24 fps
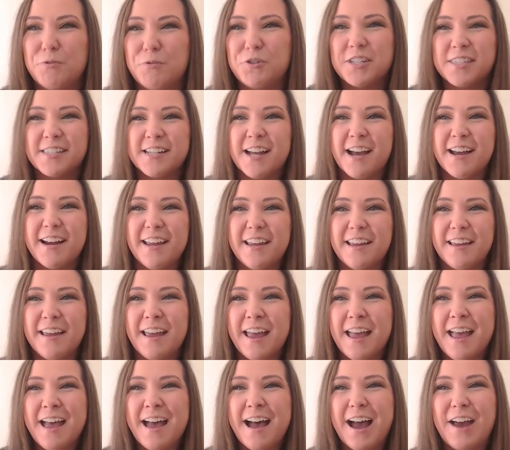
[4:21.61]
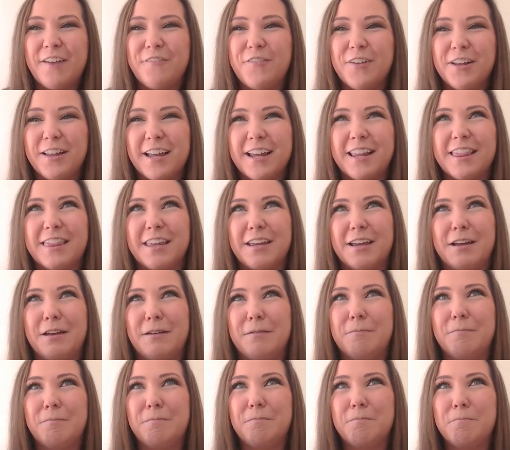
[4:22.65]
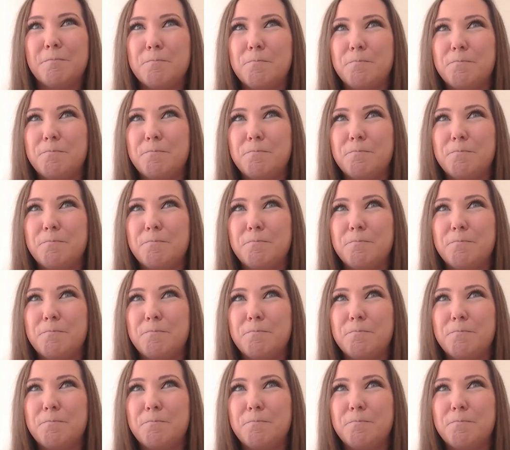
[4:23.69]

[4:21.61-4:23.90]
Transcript: which is kind of, I feel like the